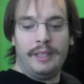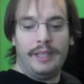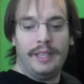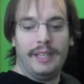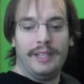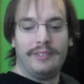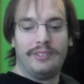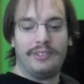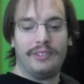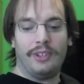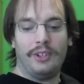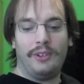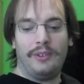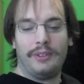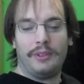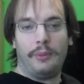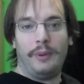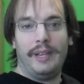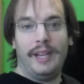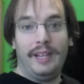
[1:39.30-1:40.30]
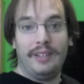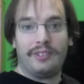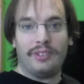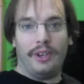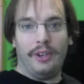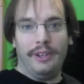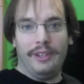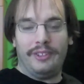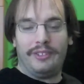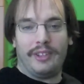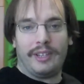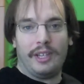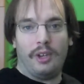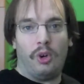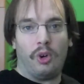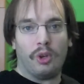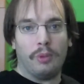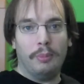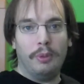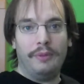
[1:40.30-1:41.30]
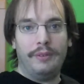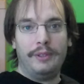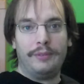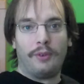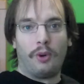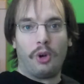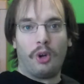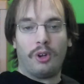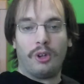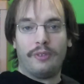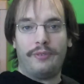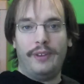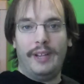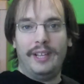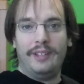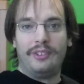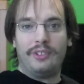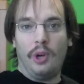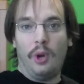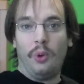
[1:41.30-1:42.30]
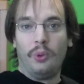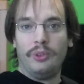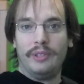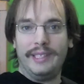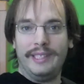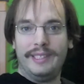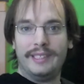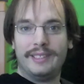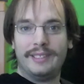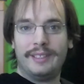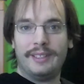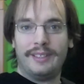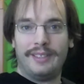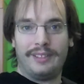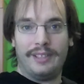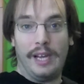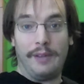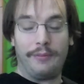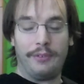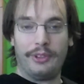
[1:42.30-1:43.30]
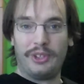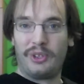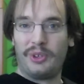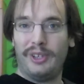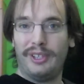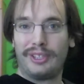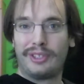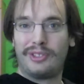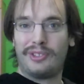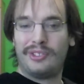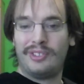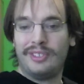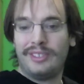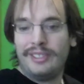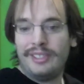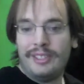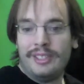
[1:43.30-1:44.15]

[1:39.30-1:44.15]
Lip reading: And so, the way I saw it, it's like a horror movie for horror fans only, not for the critics.